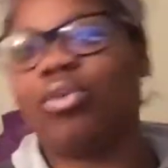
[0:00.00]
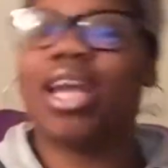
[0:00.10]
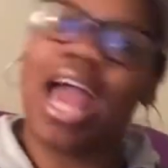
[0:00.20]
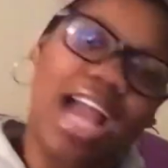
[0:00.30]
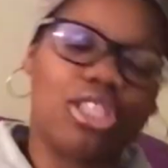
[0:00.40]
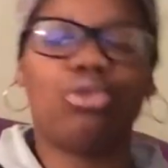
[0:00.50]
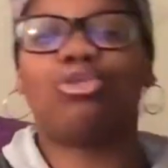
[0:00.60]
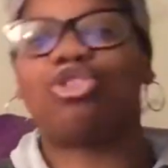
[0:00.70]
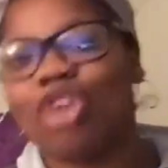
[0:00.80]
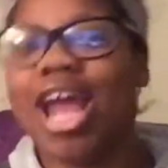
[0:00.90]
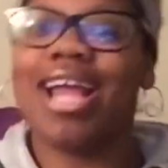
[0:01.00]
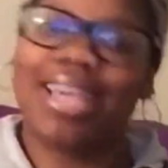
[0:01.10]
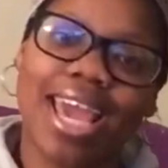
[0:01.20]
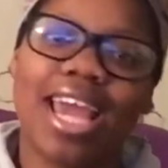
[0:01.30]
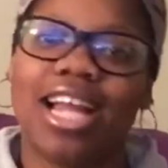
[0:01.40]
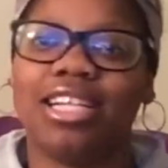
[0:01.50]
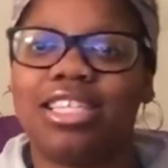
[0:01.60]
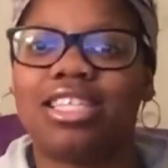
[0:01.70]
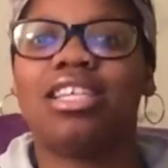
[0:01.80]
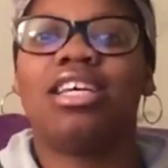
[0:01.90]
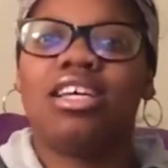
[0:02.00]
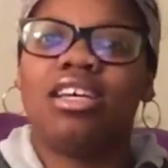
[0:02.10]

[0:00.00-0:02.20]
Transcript: gonna react to Stray Kids.